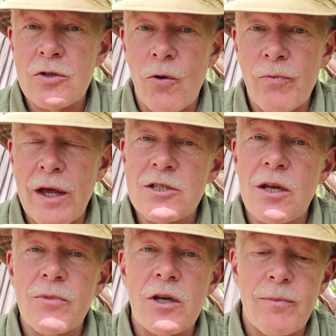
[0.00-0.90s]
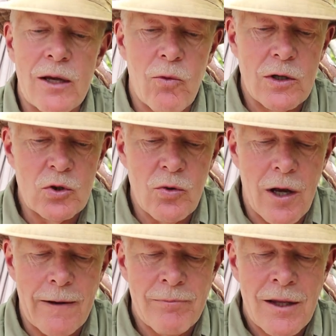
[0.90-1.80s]
So that's something you may want to
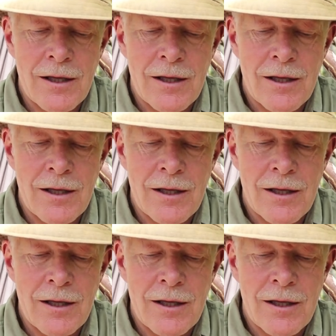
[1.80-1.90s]
try.